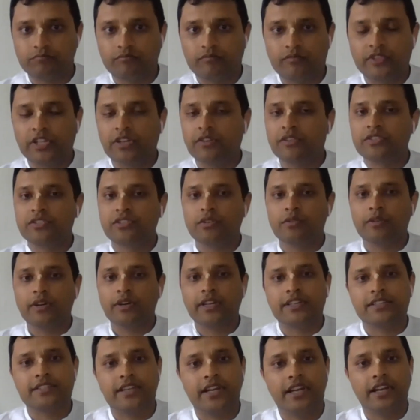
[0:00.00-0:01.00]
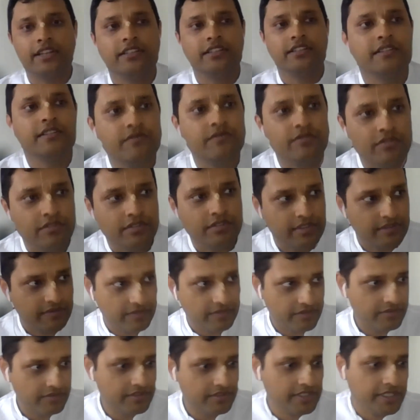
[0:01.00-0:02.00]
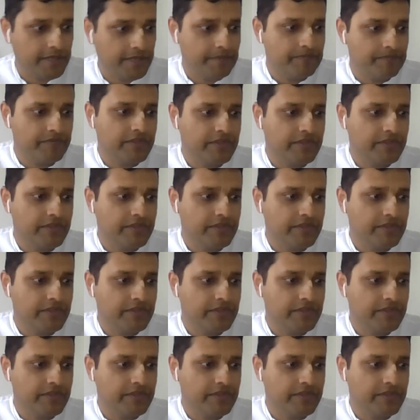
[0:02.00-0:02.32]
There is no anxiety for a devotee.